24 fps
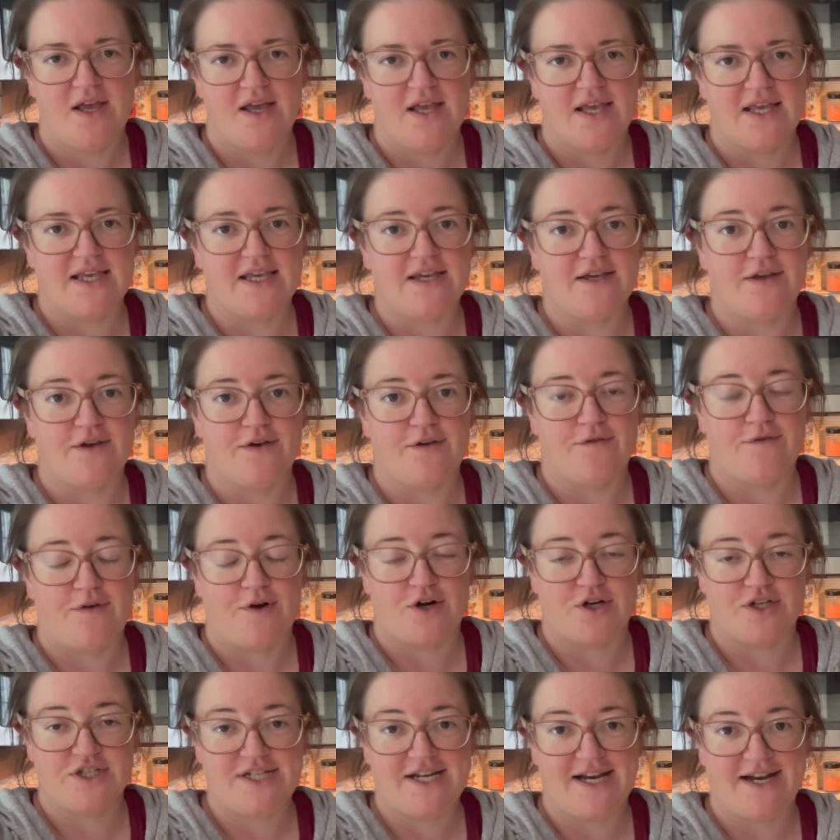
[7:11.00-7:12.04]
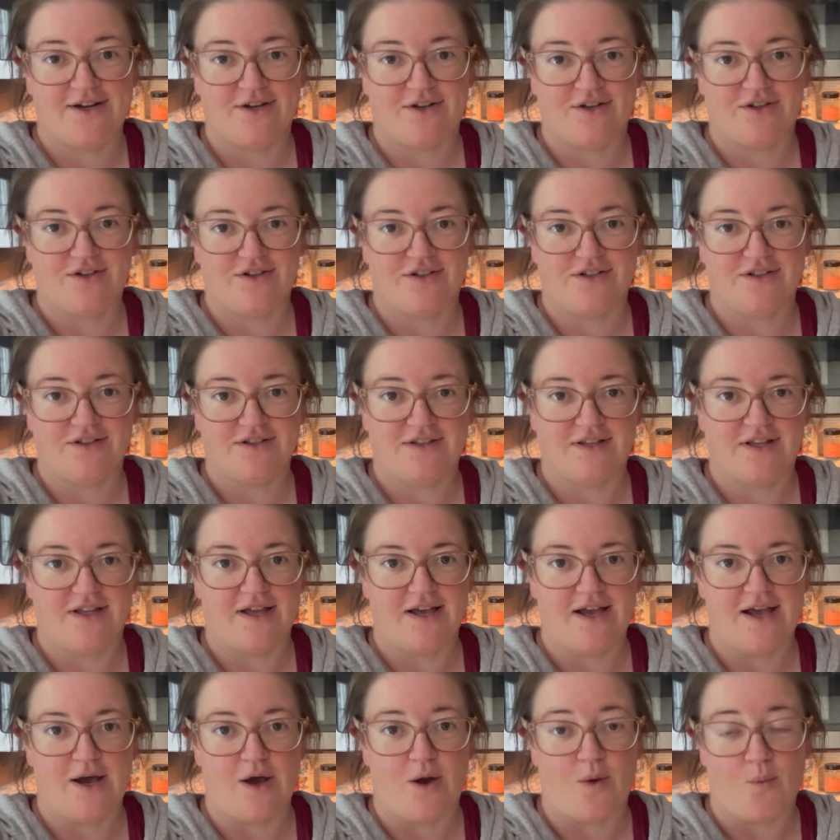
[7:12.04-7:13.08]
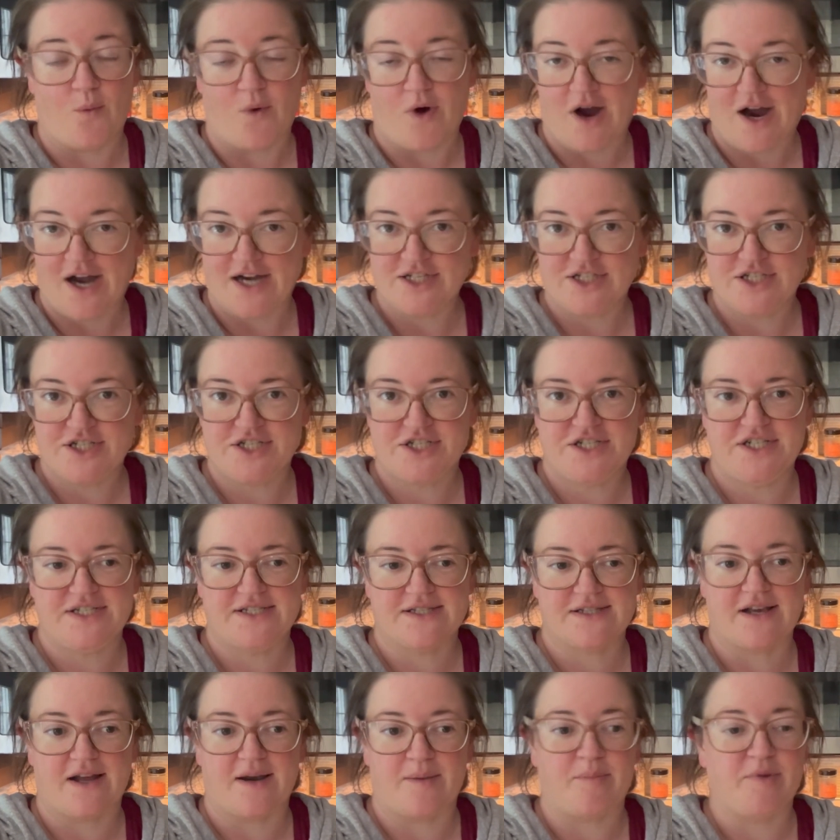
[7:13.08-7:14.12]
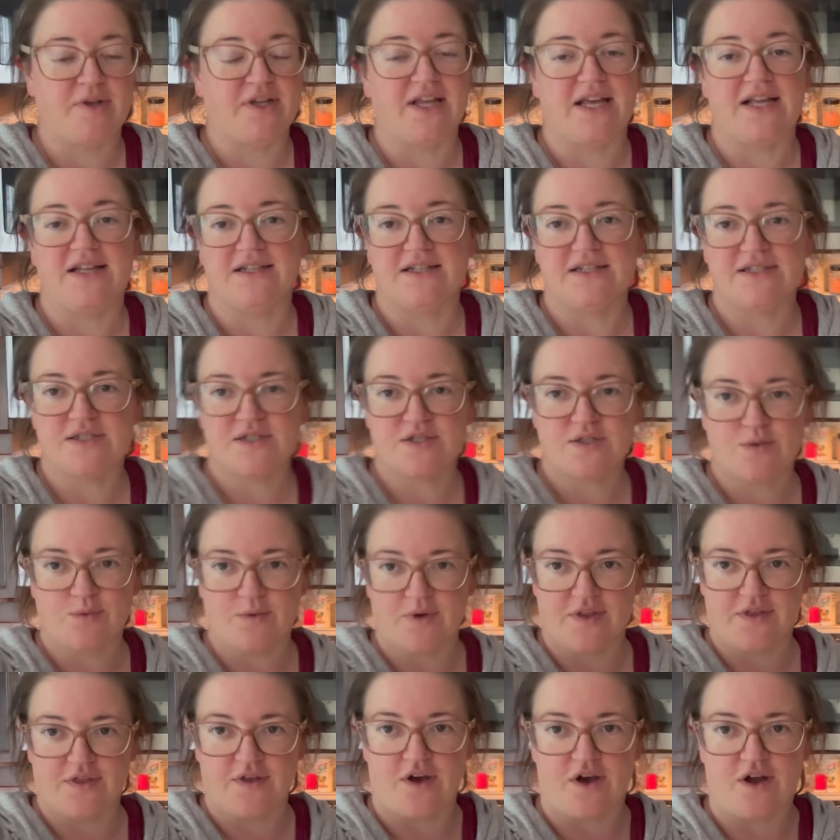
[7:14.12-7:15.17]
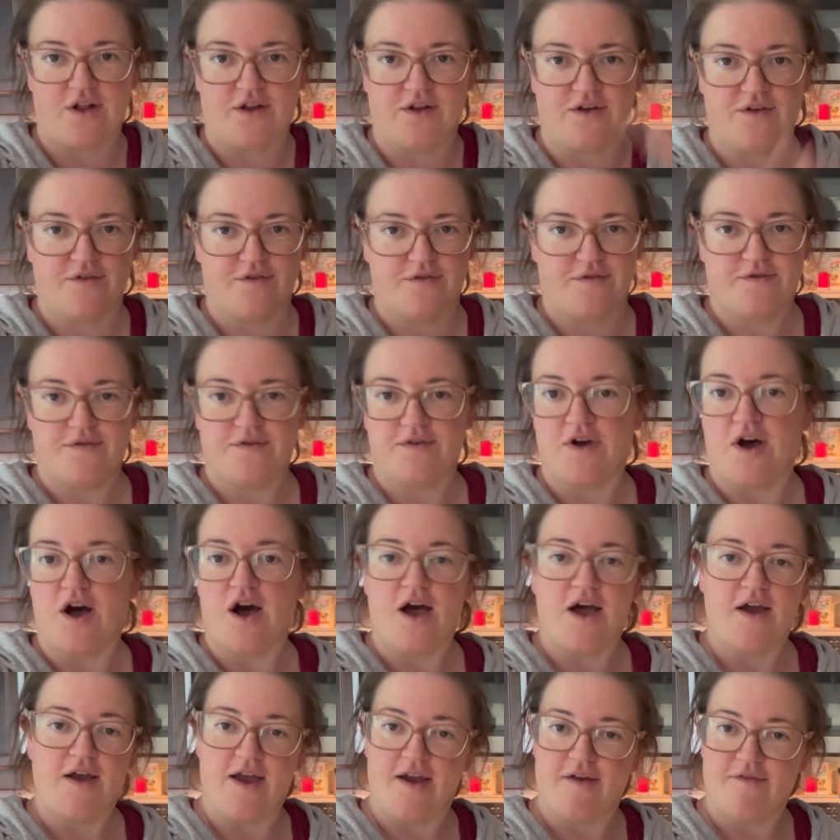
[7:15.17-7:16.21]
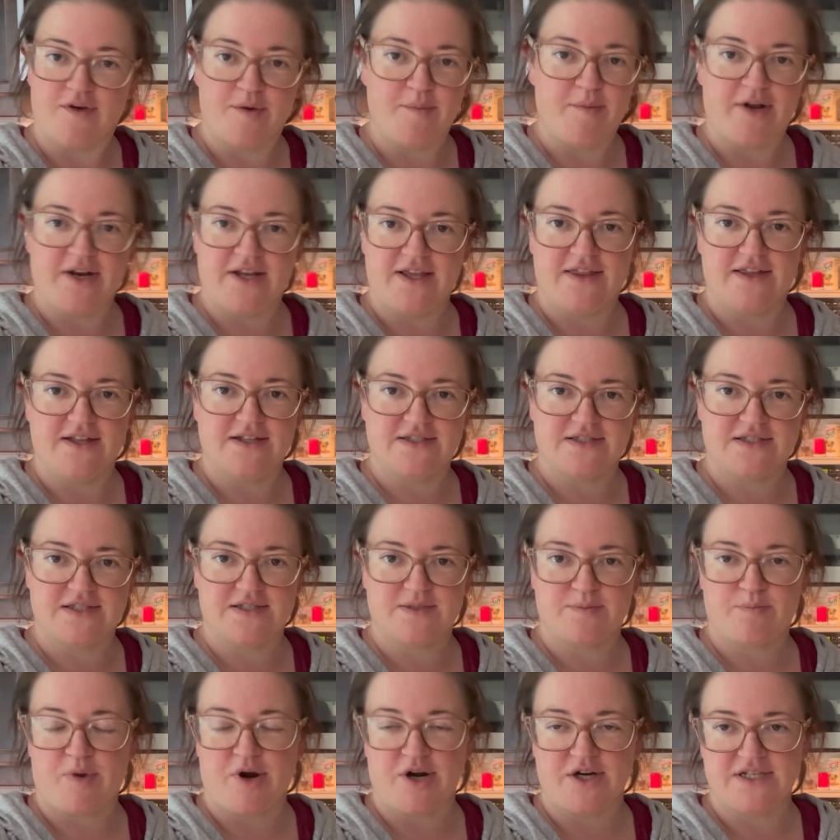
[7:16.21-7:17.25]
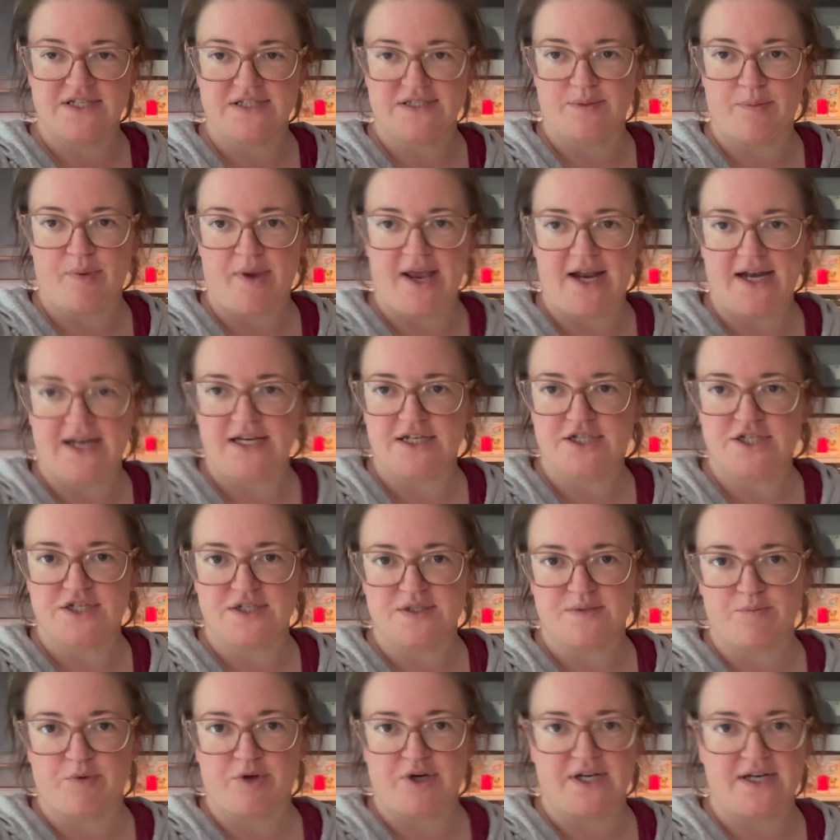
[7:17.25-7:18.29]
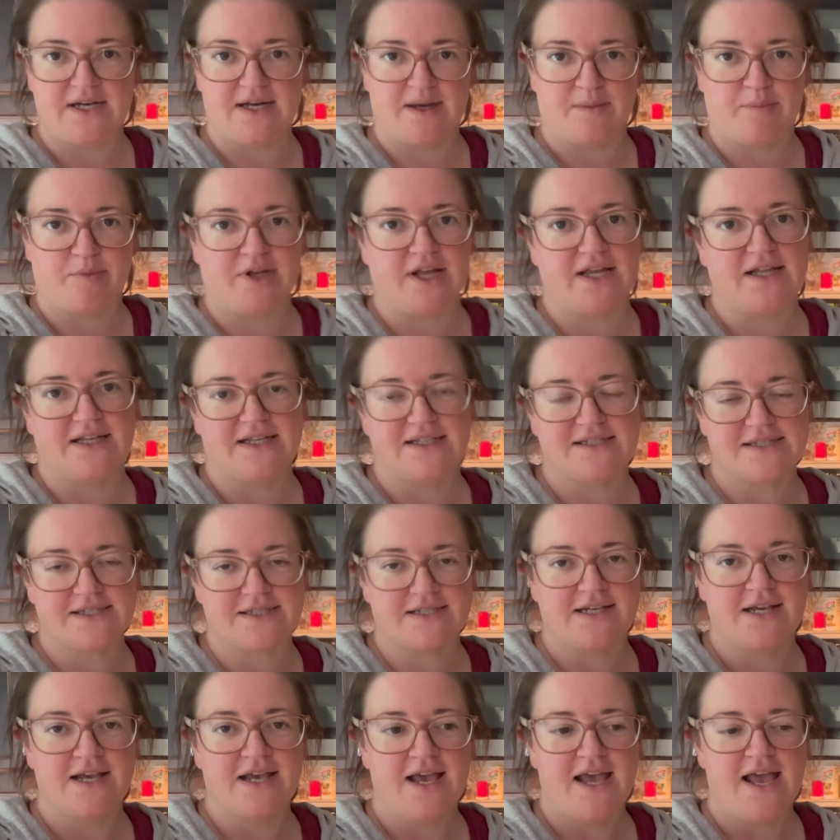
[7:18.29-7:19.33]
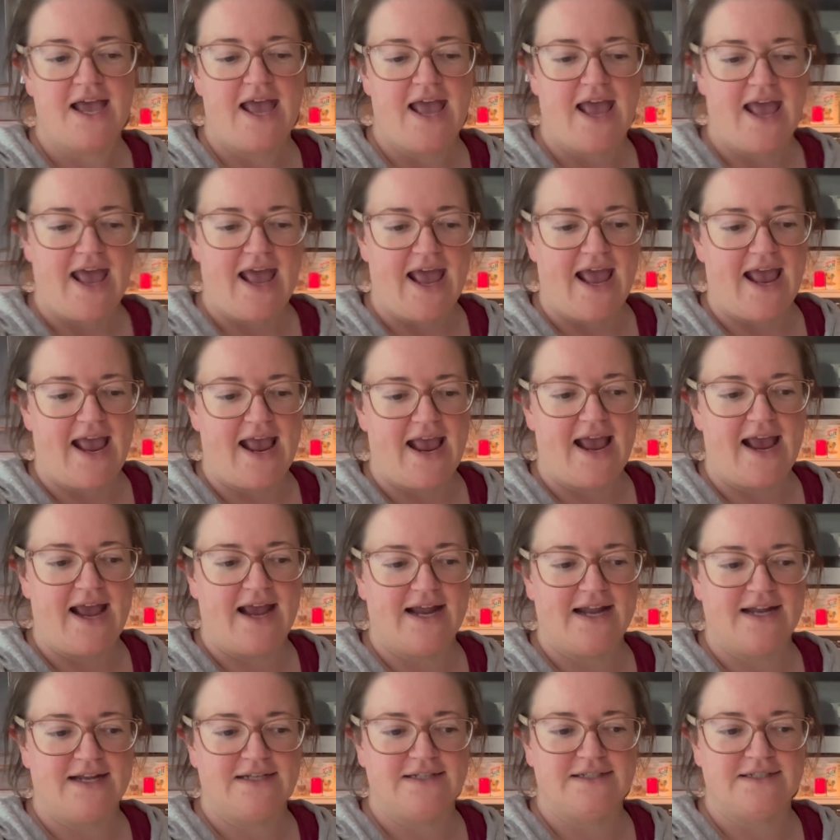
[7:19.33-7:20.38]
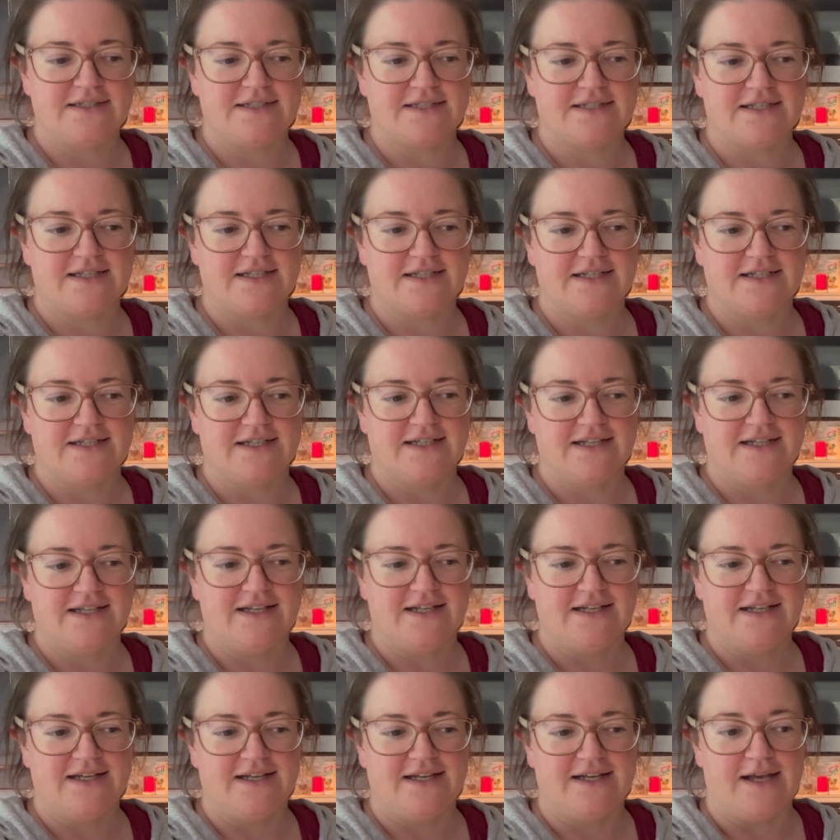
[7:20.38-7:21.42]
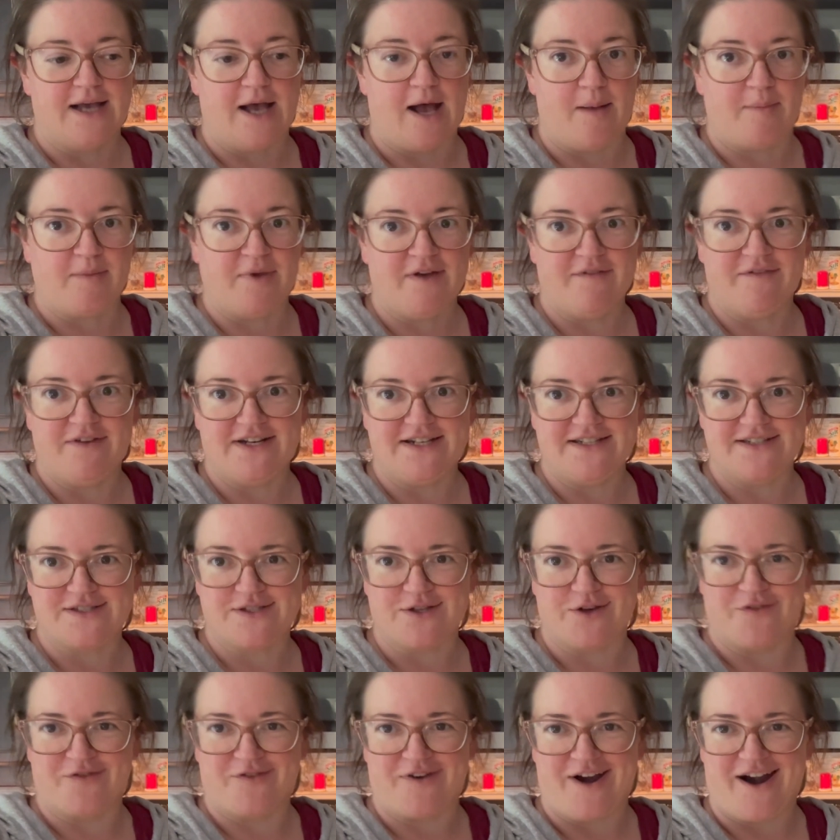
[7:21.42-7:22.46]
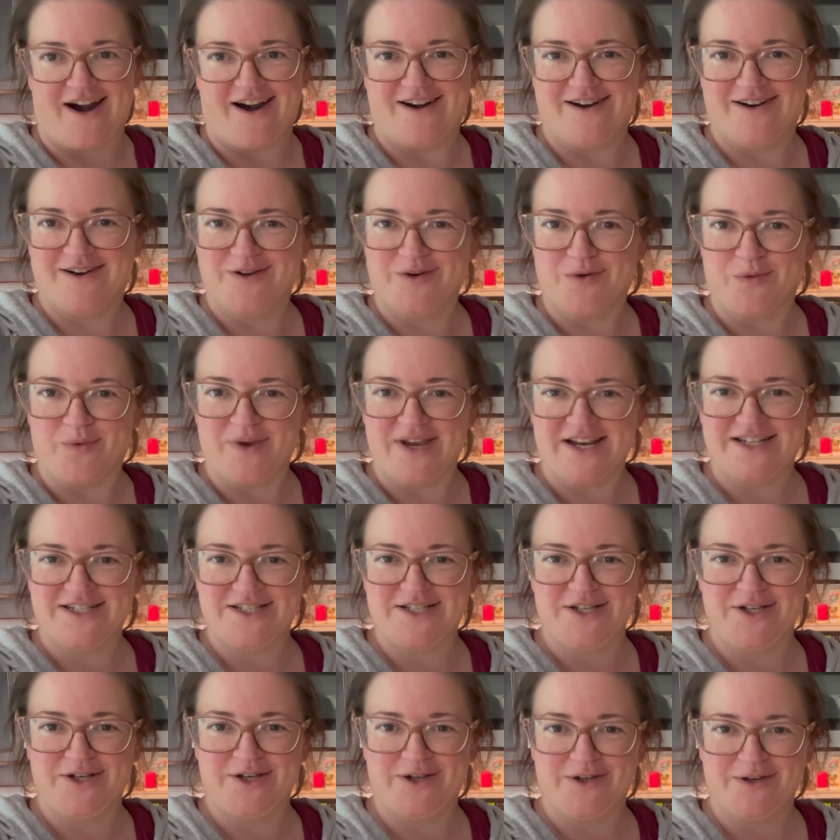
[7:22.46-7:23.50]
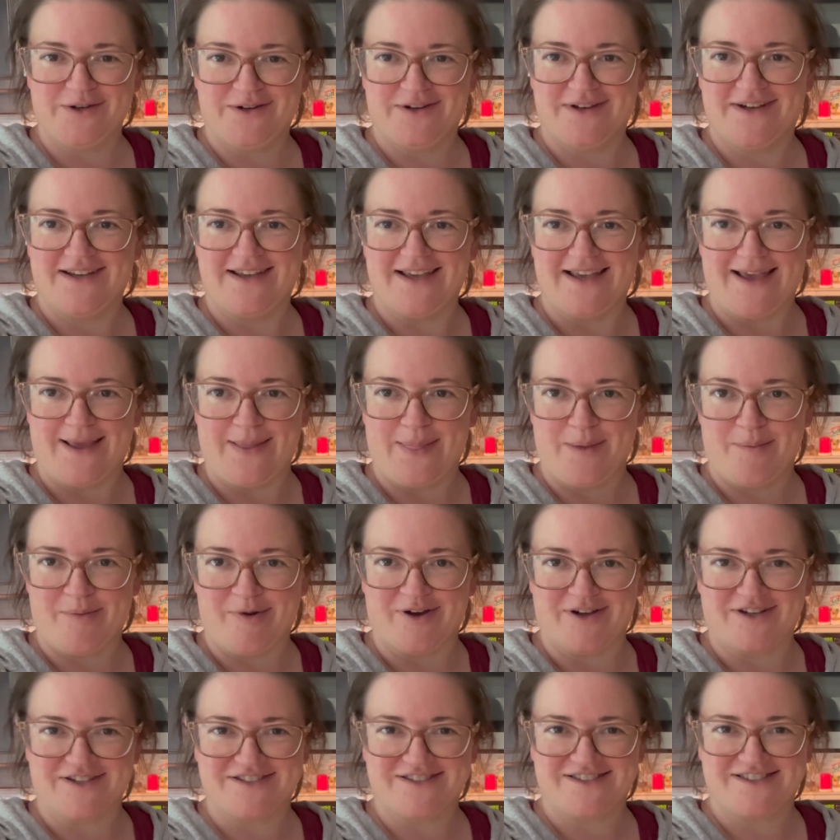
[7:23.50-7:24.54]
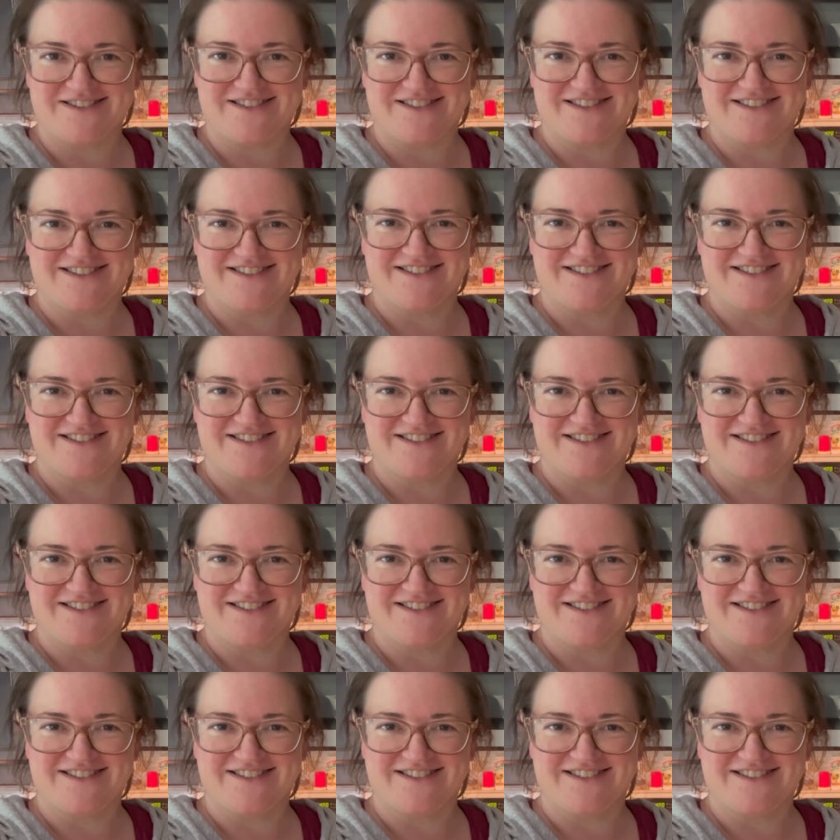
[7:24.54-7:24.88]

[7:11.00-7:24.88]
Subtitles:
give her channel a watch. She's got a playlist with all of everybody that's participating. She's putting in a playlist, and I'm loving it so far. Week 2 in the books.